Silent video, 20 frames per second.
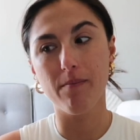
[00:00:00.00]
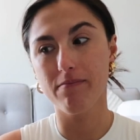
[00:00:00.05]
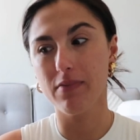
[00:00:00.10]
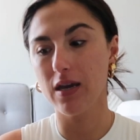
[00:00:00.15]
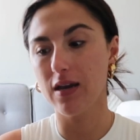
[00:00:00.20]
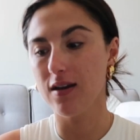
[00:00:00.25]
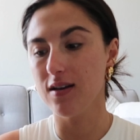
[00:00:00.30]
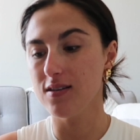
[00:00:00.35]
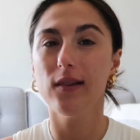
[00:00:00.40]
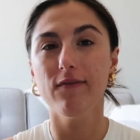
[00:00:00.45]

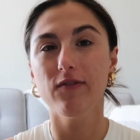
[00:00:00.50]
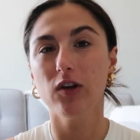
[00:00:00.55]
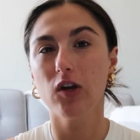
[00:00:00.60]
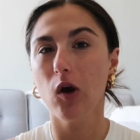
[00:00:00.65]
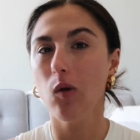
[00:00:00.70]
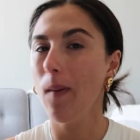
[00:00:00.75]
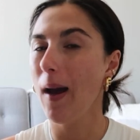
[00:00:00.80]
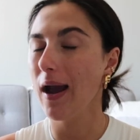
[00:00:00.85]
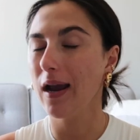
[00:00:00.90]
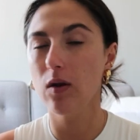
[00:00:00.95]
because I love to
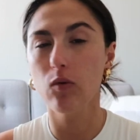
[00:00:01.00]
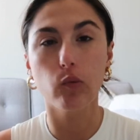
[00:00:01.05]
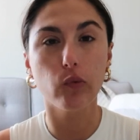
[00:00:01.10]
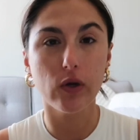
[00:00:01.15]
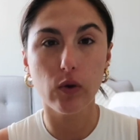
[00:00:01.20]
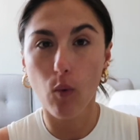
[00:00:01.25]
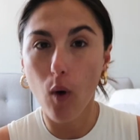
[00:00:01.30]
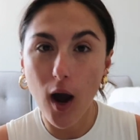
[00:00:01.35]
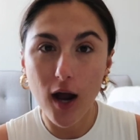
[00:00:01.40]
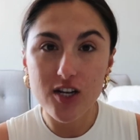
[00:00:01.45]
go back and
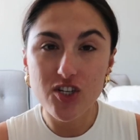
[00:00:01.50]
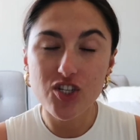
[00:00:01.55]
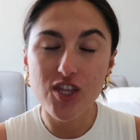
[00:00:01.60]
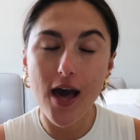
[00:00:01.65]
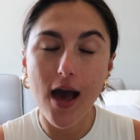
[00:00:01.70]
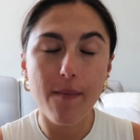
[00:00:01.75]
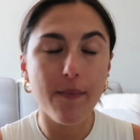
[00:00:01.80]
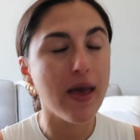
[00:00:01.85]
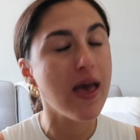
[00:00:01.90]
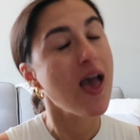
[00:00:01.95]
rewatch
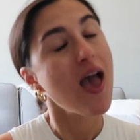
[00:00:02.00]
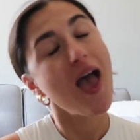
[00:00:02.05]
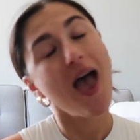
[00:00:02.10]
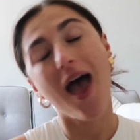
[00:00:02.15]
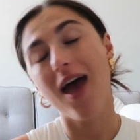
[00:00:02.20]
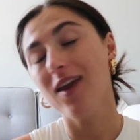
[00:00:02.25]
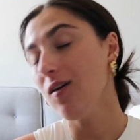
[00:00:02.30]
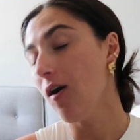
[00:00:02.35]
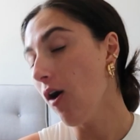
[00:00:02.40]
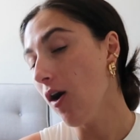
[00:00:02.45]
them,
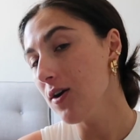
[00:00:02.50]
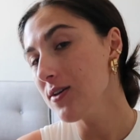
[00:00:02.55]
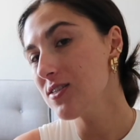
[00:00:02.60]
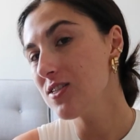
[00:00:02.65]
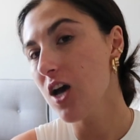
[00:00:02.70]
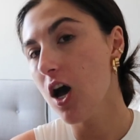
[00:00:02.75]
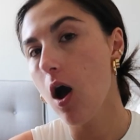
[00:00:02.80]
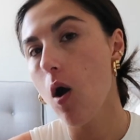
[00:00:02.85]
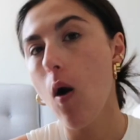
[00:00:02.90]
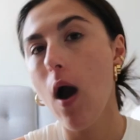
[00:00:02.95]
and
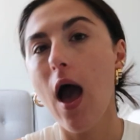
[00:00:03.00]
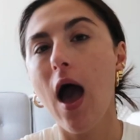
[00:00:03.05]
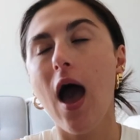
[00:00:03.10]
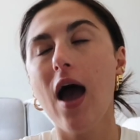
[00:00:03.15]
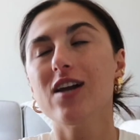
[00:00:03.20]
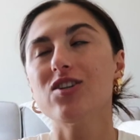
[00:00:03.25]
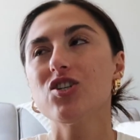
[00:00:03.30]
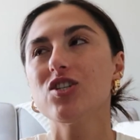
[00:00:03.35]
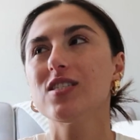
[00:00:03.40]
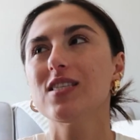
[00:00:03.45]
also
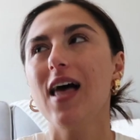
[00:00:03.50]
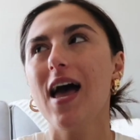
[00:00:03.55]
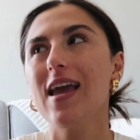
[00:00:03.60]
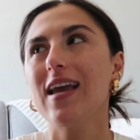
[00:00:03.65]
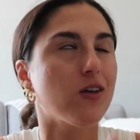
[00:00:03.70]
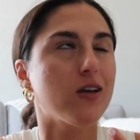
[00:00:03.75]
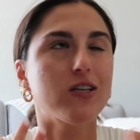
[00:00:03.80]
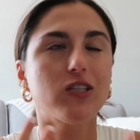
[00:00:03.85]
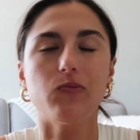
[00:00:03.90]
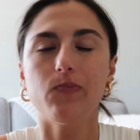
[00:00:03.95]
just, like,
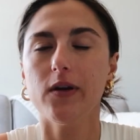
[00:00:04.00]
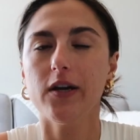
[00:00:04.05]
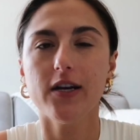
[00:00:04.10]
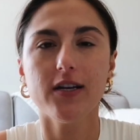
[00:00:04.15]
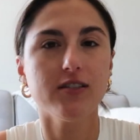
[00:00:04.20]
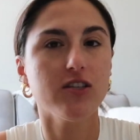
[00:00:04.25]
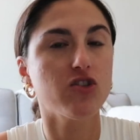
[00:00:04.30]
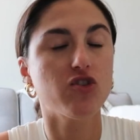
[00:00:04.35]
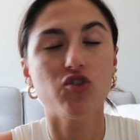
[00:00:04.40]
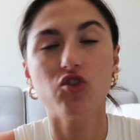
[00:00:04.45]
the
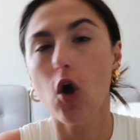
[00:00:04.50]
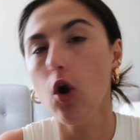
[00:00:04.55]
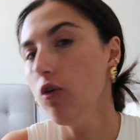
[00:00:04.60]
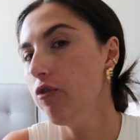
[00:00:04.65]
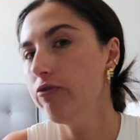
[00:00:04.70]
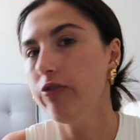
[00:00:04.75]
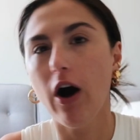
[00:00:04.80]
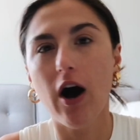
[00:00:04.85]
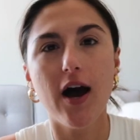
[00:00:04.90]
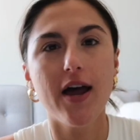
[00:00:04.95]
experience is so
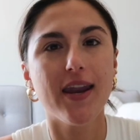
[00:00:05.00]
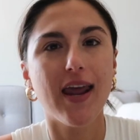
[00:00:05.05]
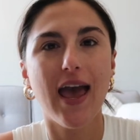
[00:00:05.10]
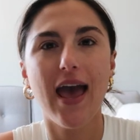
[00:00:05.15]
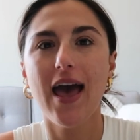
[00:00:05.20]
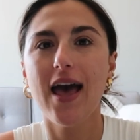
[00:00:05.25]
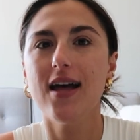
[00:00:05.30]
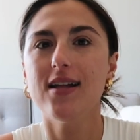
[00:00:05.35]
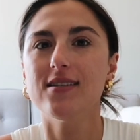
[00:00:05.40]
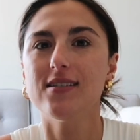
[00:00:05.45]
fun,
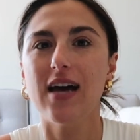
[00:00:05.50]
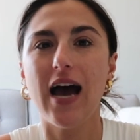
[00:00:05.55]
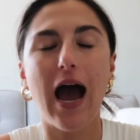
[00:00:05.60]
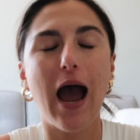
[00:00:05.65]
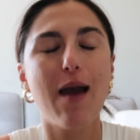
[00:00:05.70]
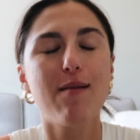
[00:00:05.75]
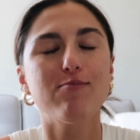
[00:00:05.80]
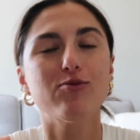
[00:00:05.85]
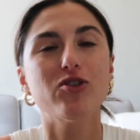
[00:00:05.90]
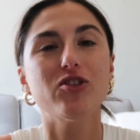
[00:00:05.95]
and
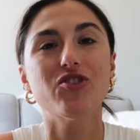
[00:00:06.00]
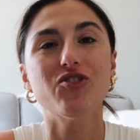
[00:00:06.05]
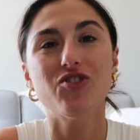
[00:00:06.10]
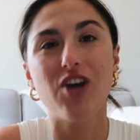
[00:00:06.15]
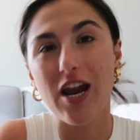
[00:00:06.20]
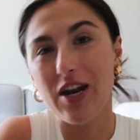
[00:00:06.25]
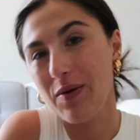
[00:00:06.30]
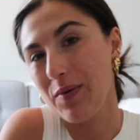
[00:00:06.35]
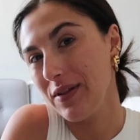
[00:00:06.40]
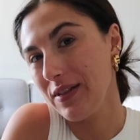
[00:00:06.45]
I'm just
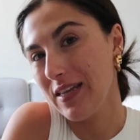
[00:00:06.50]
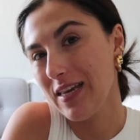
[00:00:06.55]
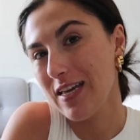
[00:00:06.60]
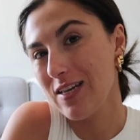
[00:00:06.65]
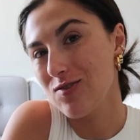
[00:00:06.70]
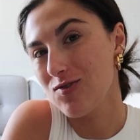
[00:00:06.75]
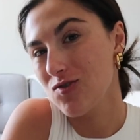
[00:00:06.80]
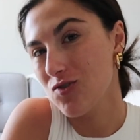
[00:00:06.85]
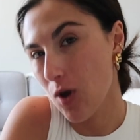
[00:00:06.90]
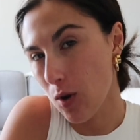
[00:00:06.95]

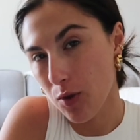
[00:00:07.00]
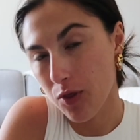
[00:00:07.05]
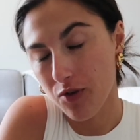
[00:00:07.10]
genuinely so